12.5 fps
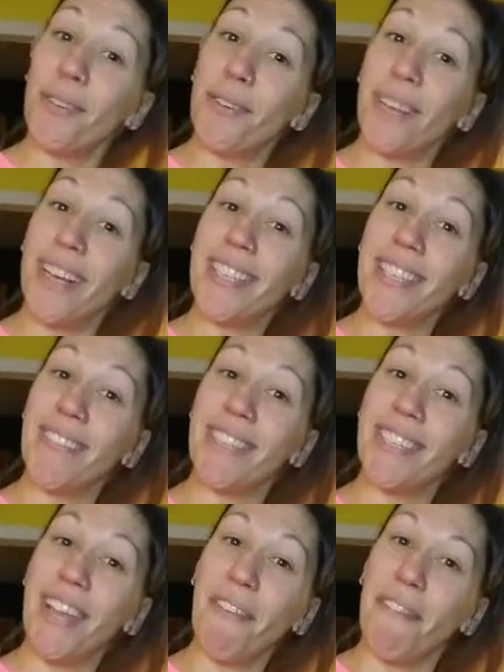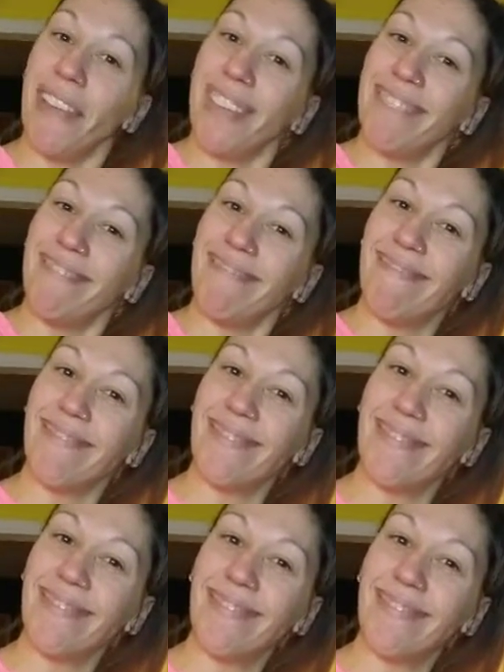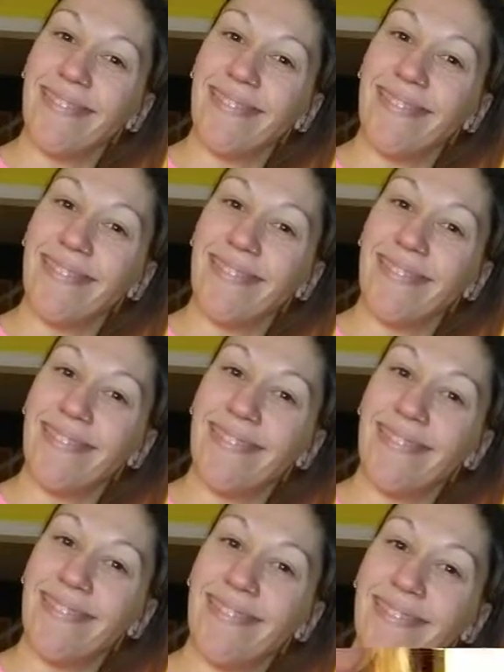you the rest of the stuffing. All right,